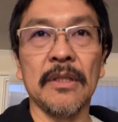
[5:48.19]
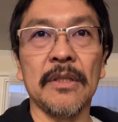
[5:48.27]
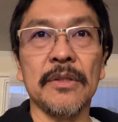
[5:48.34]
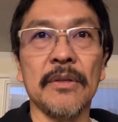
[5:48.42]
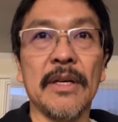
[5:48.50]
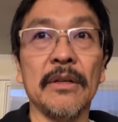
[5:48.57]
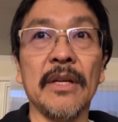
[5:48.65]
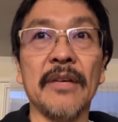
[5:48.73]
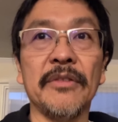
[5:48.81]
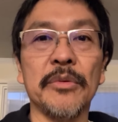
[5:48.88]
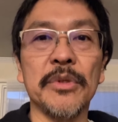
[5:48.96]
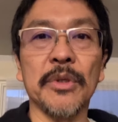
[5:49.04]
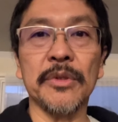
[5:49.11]
So I don't have
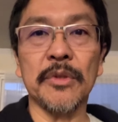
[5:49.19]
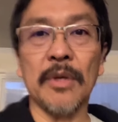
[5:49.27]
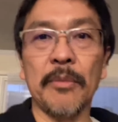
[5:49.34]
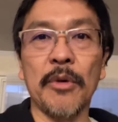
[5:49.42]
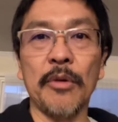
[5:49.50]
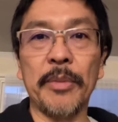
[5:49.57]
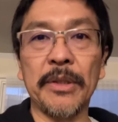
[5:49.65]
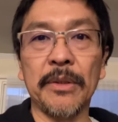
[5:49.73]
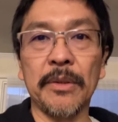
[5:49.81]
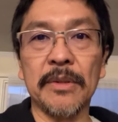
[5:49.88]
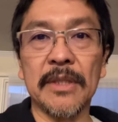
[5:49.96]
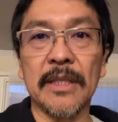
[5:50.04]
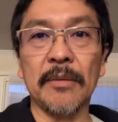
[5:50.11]
the results. So I'm hoping to
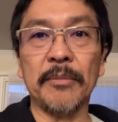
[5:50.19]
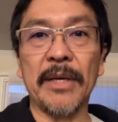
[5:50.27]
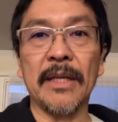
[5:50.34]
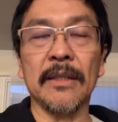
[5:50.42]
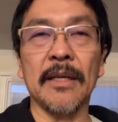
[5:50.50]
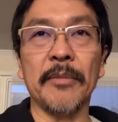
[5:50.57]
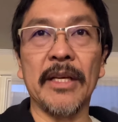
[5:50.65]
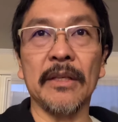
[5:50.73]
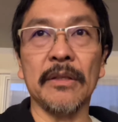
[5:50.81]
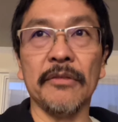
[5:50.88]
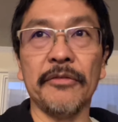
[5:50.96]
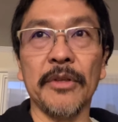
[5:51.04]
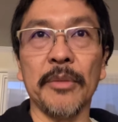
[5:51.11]
do is that by the time I get
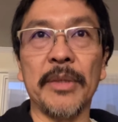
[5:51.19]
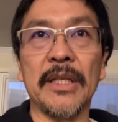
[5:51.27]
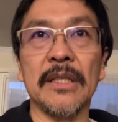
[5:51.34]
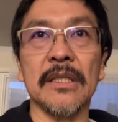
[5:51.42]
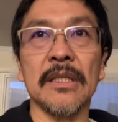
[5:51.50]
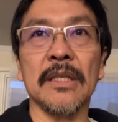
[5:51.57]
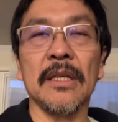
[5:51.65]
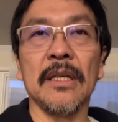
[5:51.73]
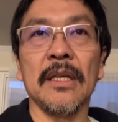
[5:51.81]
to the Philippines,